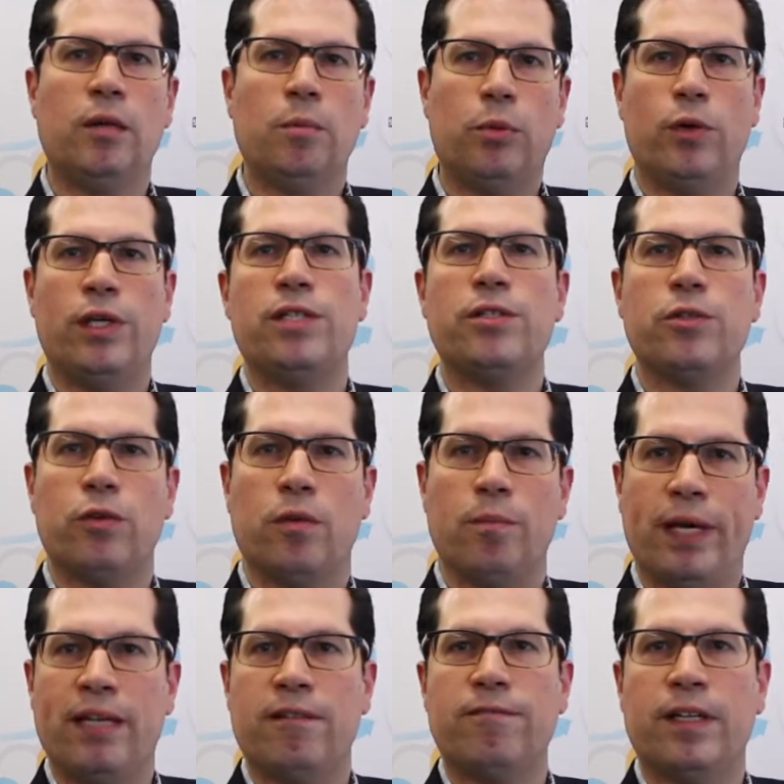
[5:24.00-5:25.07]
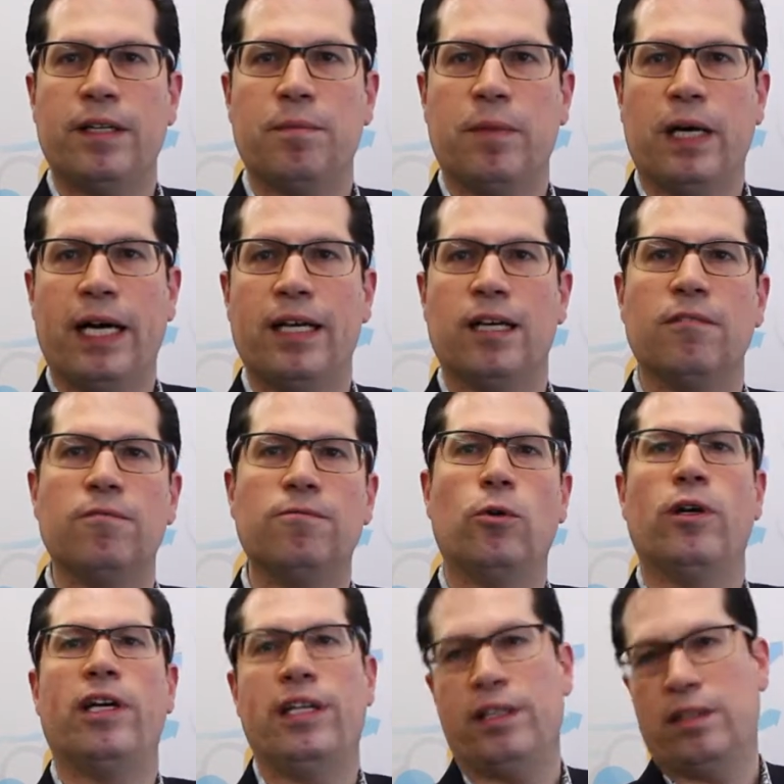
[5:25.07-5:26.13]
point to a benefit by
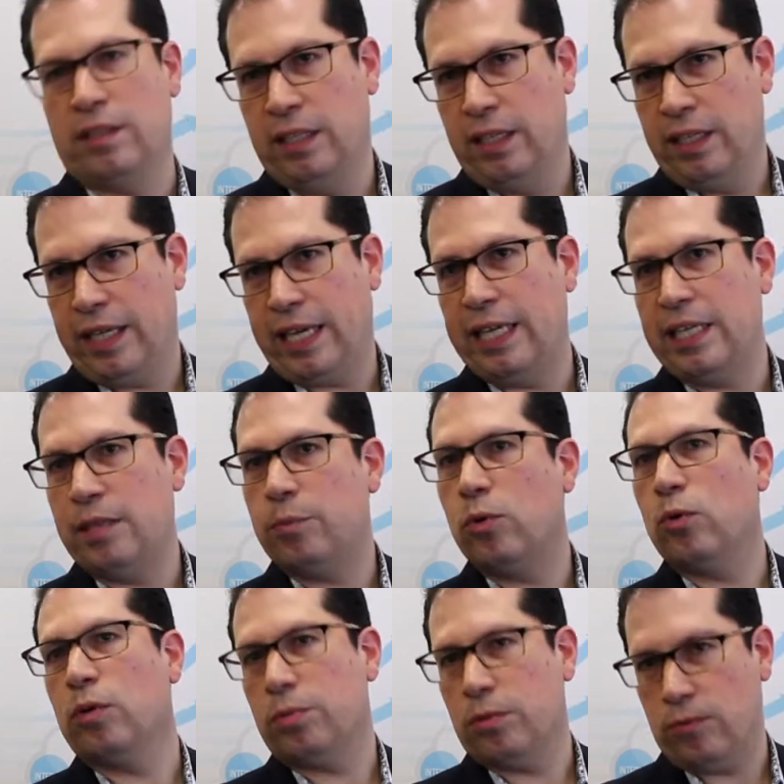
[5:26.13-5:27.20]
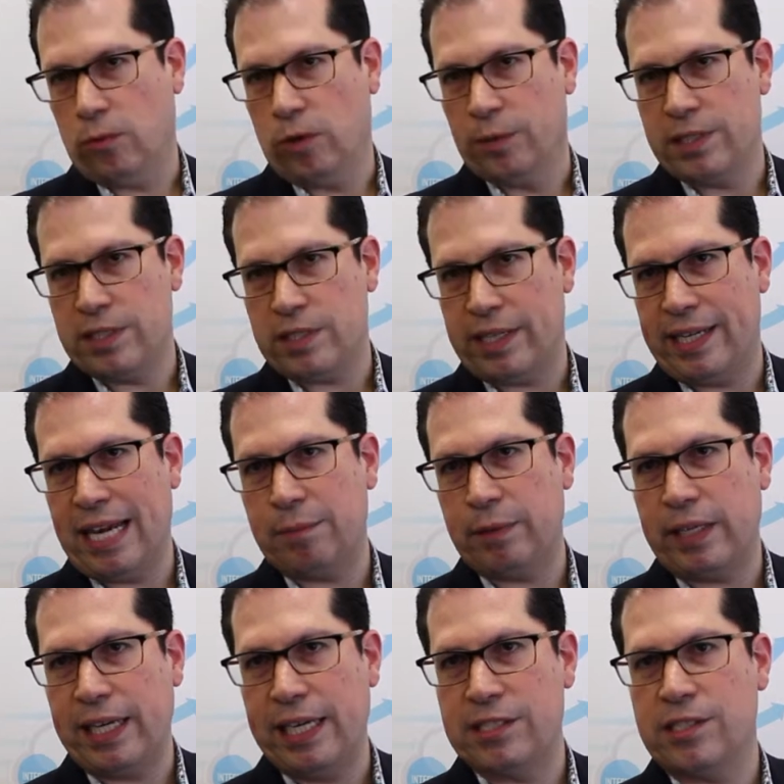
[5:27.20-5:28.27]
avoiding any poor performance in
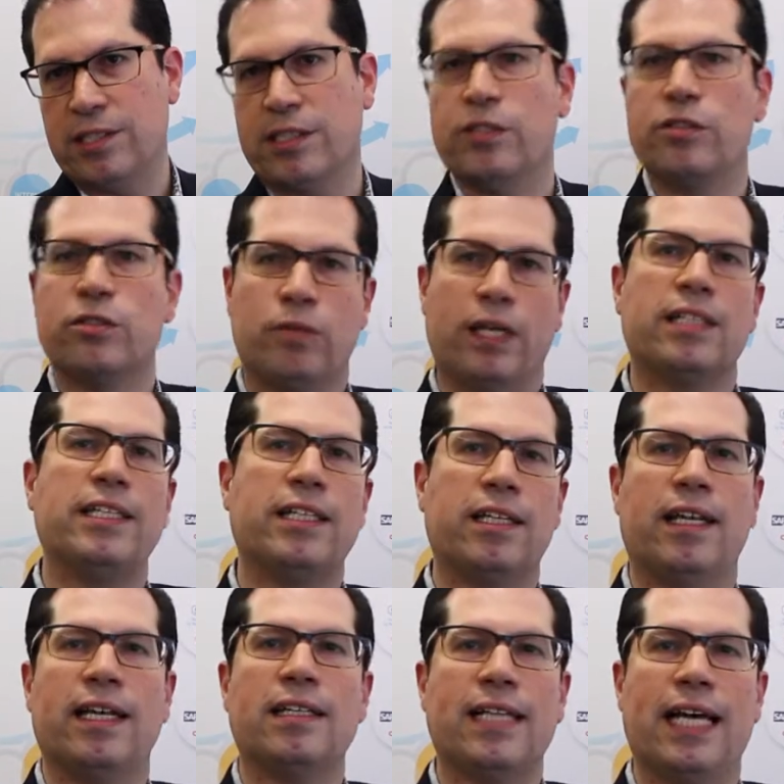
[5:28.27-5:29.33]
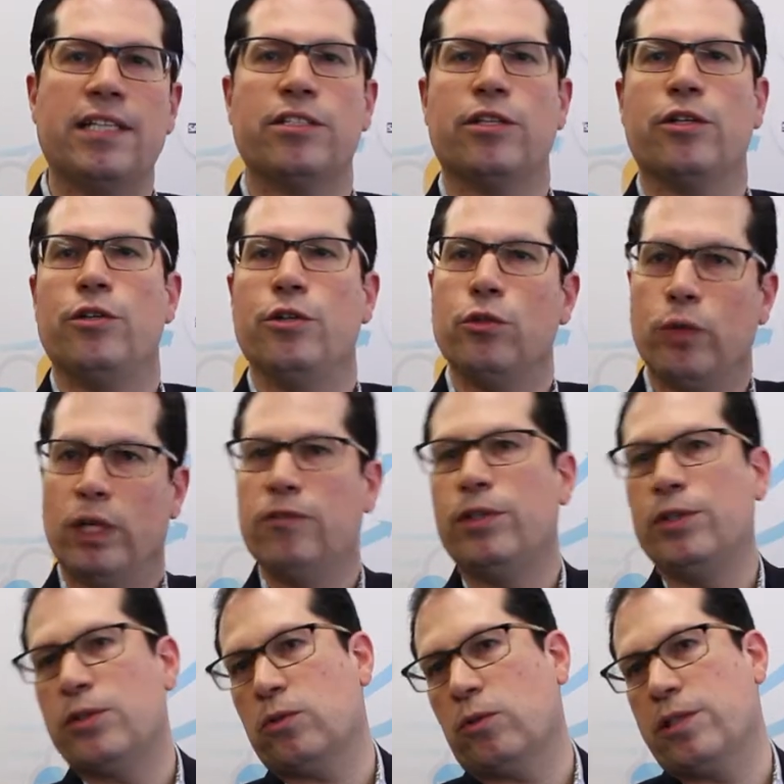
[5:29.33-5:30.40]
applications and directly connect that to new
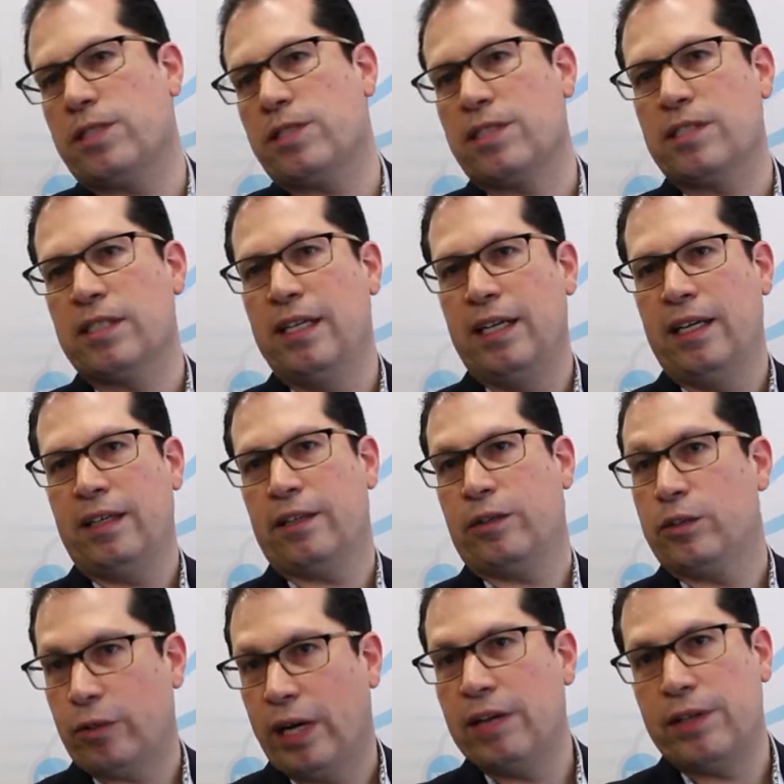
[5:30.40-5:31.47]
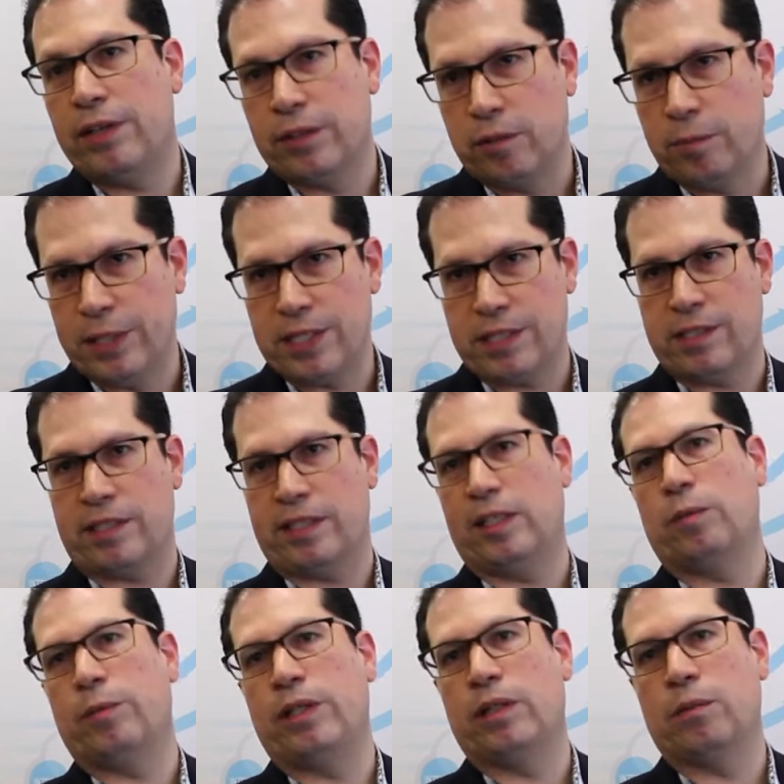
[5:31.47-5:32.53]
revenue sources that are driving their business and
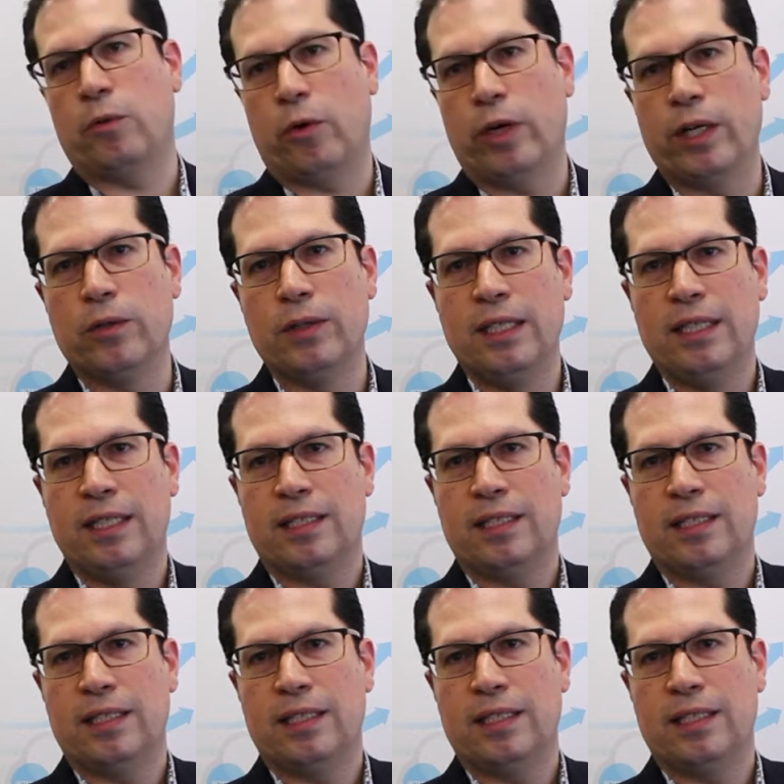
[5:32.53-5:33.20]
helping them grow.